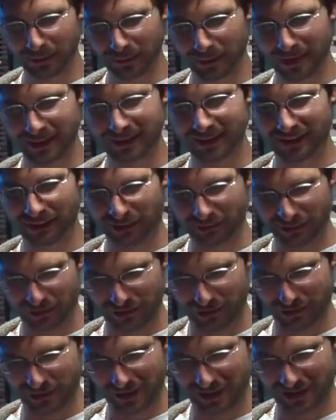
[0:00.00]
What is the
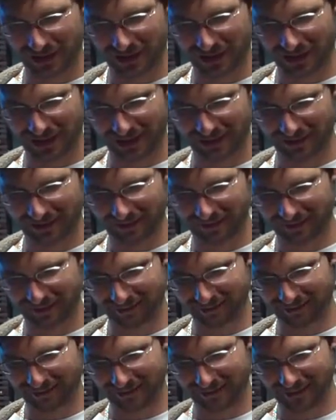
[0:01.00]
first question here?
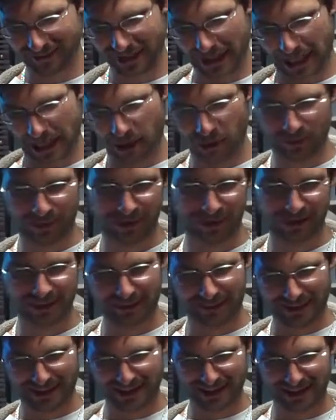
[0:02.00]
I hope I
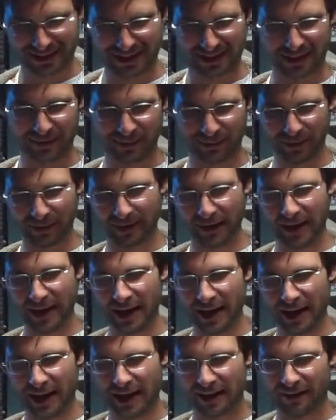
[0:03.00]
didn't mess these up.
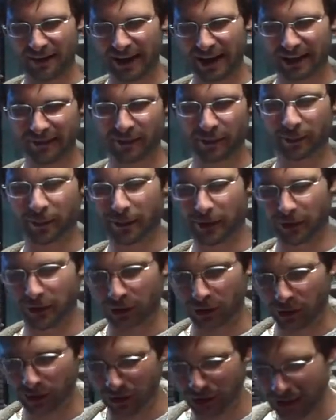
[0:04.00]
Have I ever bought a
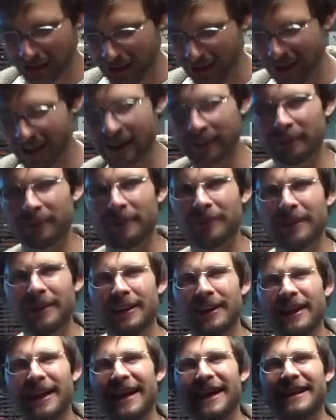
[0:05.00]
good game
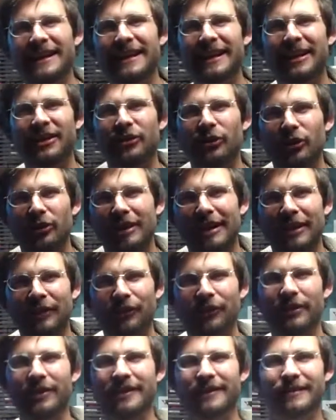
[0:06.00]
and then it turned out
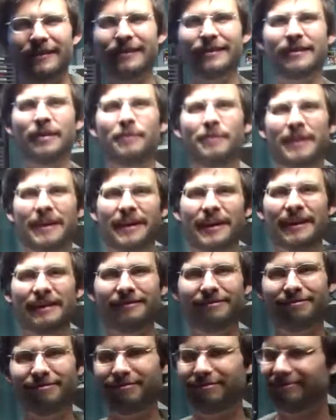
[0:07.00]
to be,
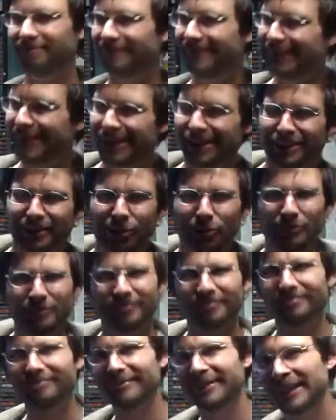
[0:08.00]
you know,
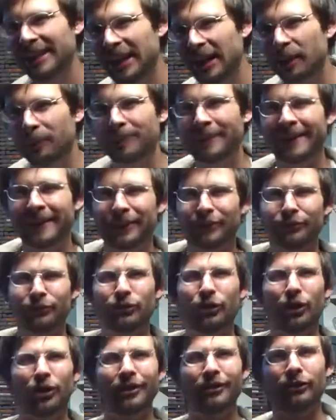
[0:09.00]
a pile of
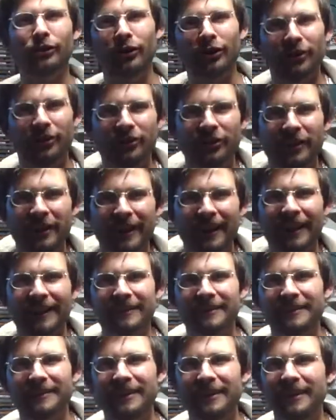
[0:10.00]
dog turds, he
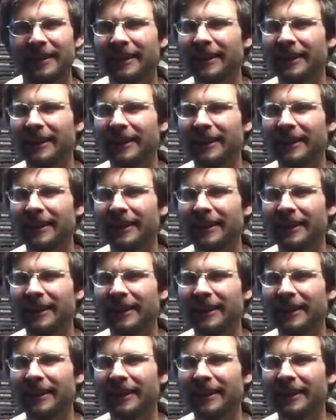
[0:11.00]
asked.